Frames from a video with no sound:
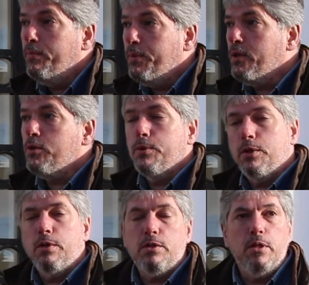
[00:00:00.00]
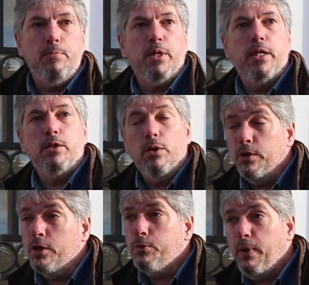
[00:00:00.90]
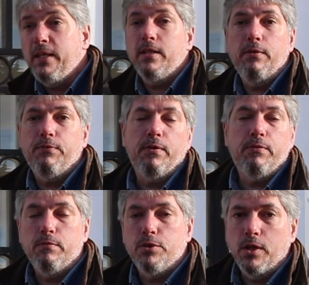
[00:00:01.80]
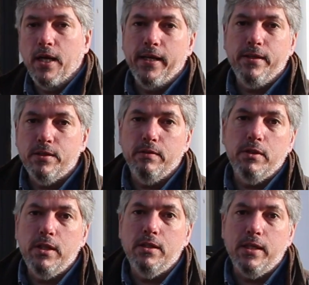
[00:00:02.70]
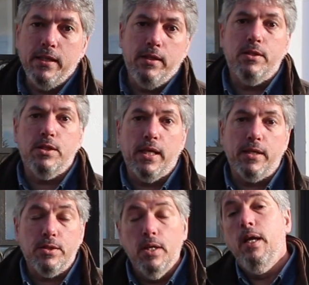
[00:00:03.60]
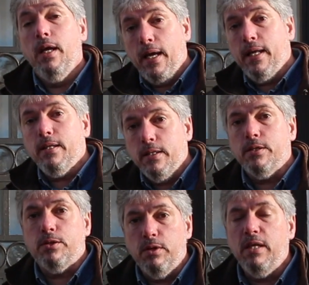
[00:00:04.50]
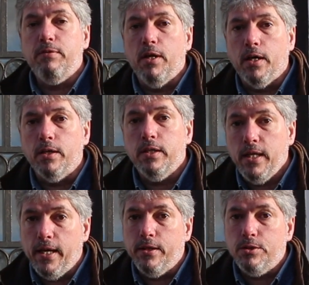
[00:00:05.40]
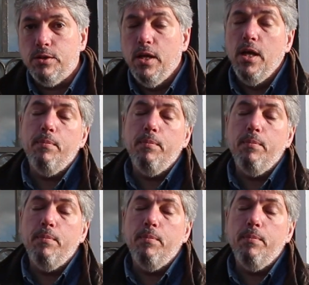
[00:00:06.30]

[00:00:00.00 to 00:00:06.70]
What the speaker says: Burns was originally buried on the 25th of July 1796 in this graveyard, yes,